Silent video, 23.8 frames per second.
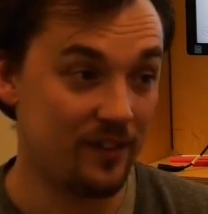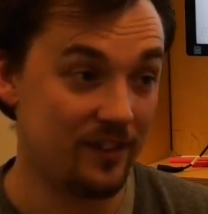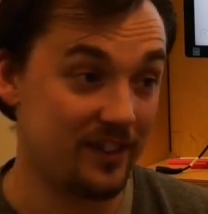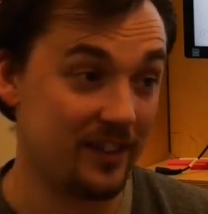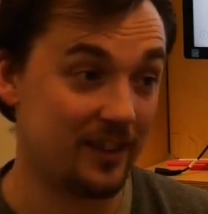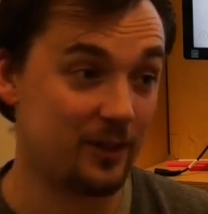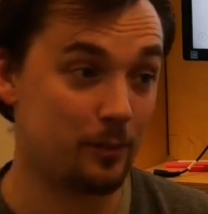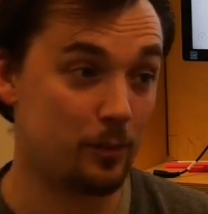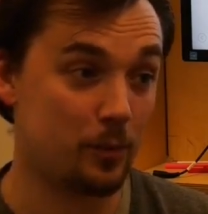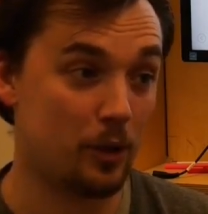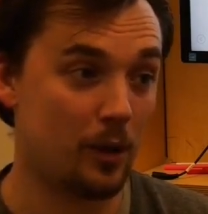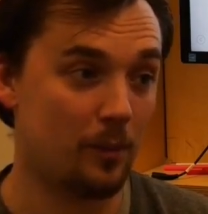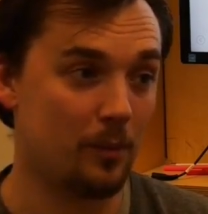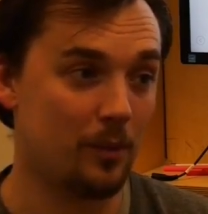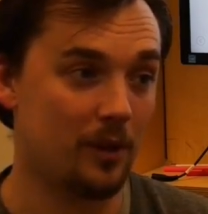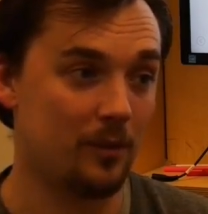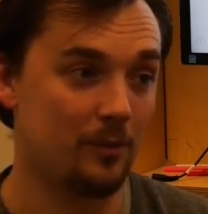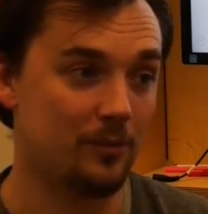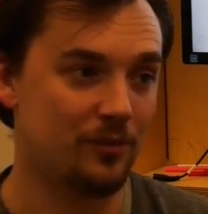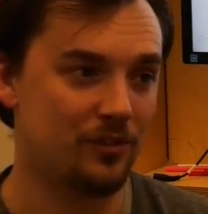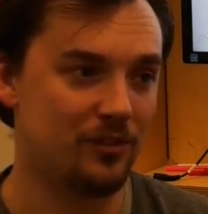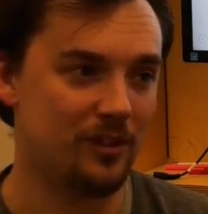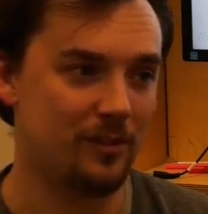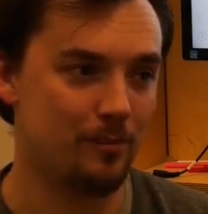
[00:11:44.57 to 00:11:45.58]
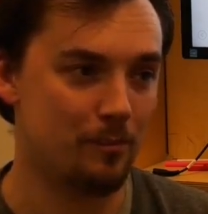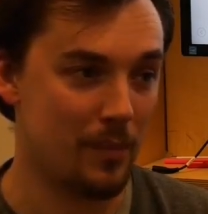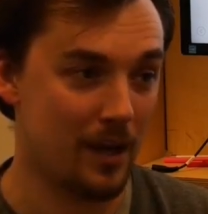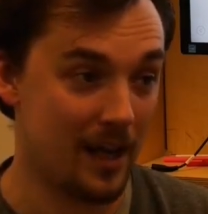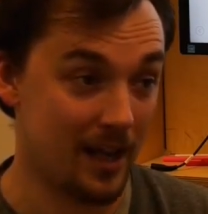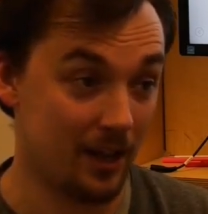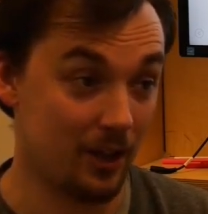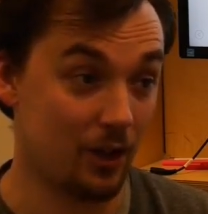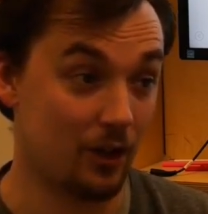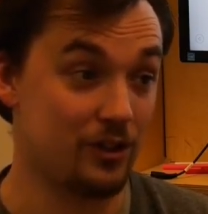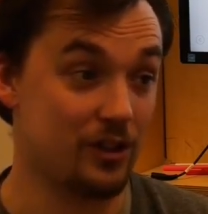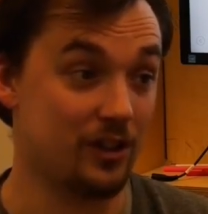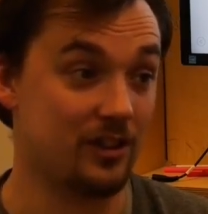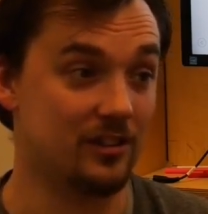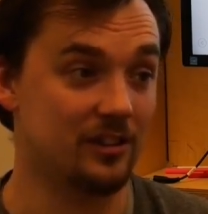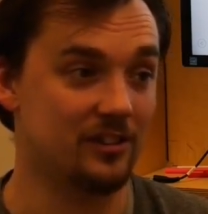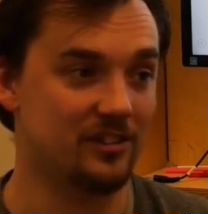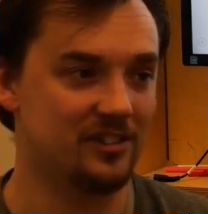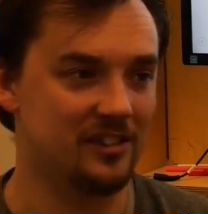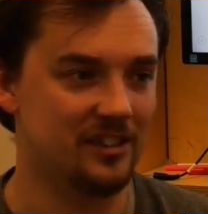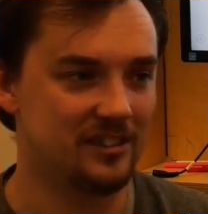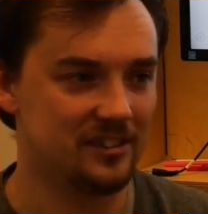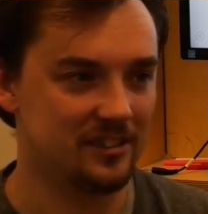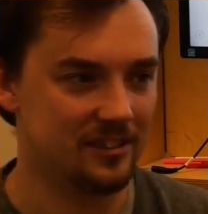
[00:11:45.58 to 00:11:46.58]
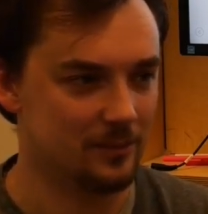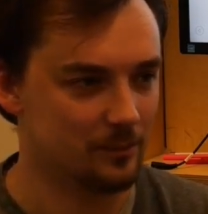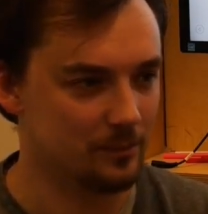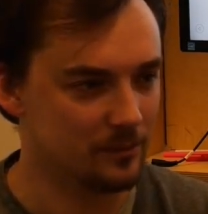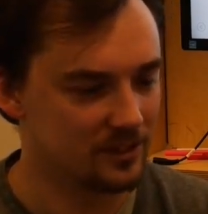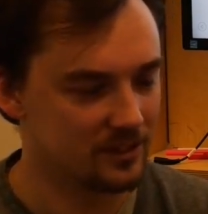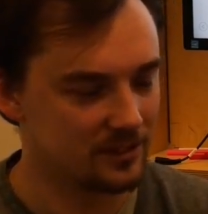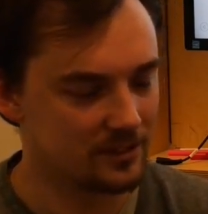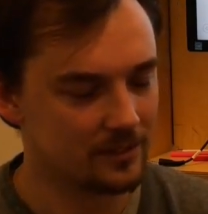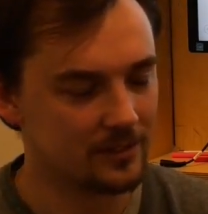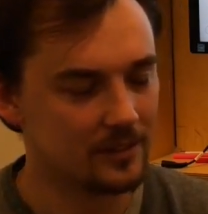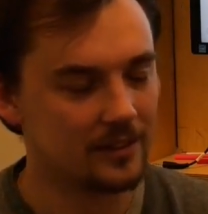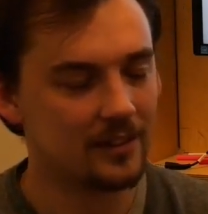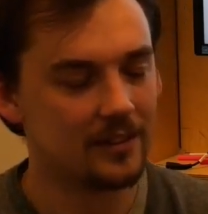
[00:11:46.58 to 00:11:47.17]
physics problems in biological systems.